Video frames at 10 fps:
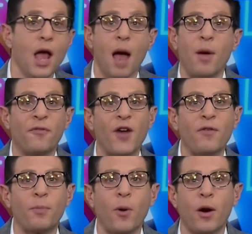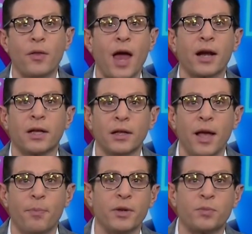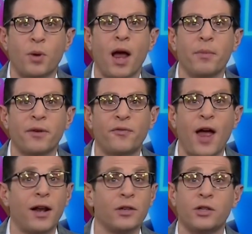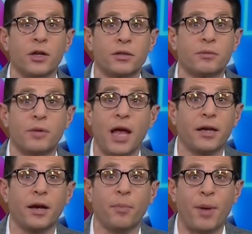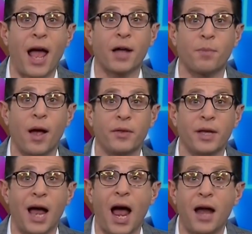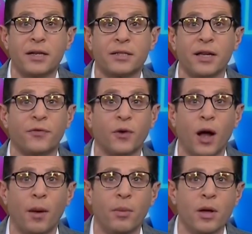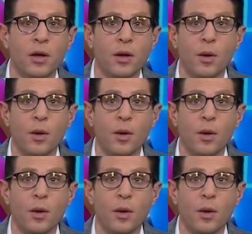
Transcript: And my favorite part of that clip is Brian McFadden just taken aback by the honesty from